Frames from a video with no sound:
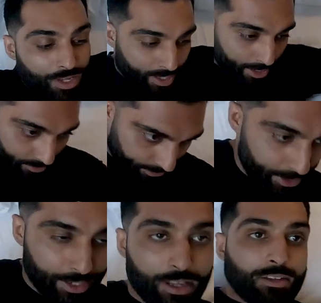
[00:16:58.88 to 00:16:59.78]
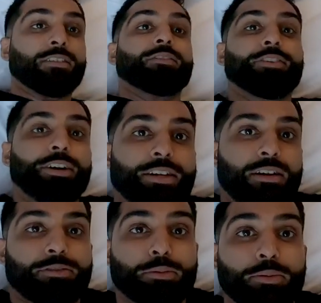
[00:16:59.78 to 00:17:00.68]
Oh yeah, that's very nice, very
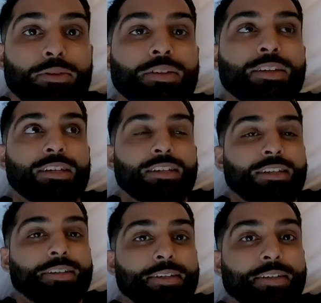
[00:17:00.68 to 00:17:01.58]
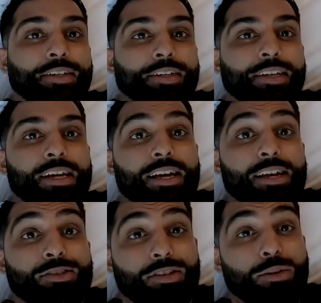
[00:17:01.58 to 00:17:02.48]
comfortable. Yeah
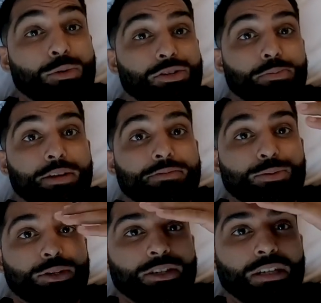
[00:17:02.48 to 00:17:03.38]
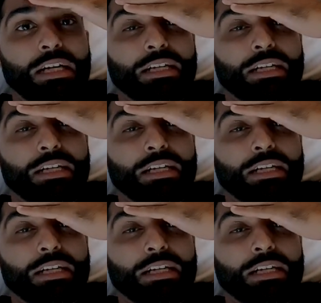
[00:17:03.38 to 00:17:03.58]
guys, you get what you pay for.